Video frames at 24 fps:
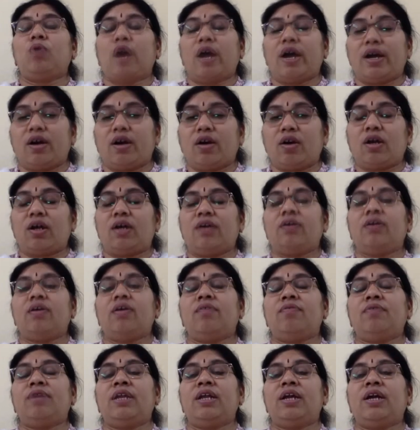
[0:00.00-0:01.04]

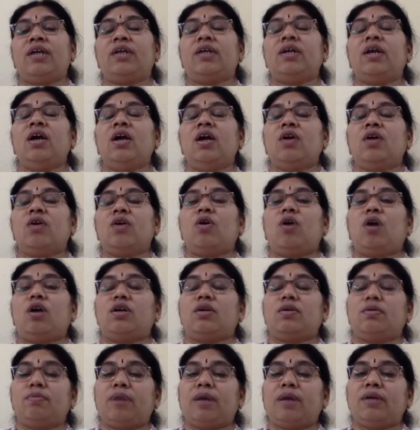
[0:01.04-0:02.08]
or when I
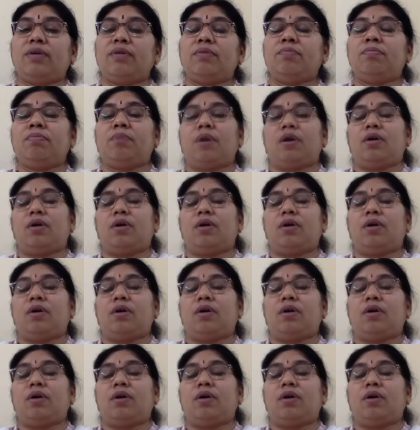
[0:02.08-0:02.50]
got my